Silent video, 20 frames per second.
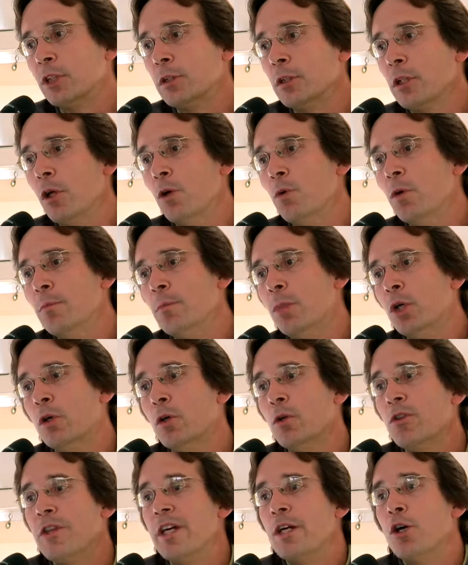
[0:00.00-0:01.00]
And lo and
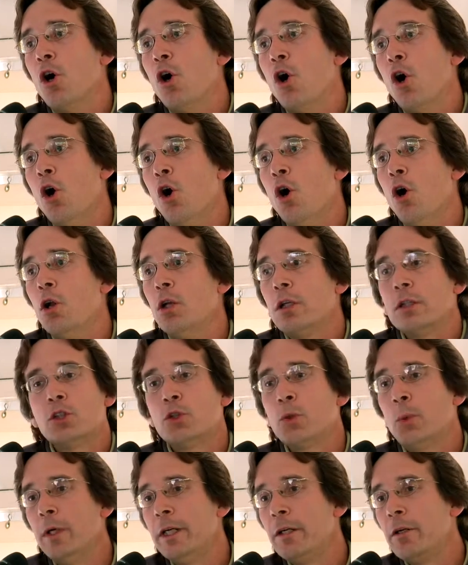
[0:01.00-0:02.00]
behold, they're all
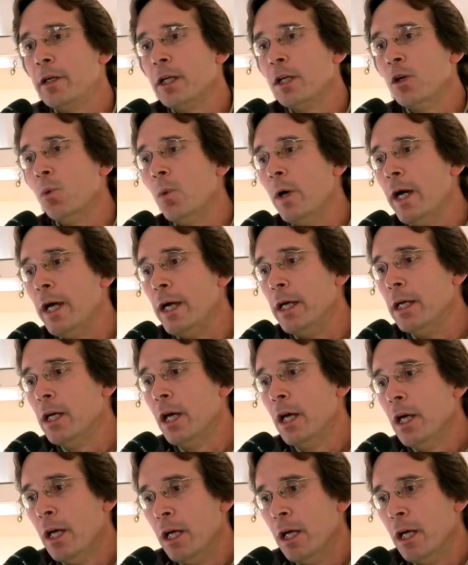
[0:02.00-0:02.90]
twittering away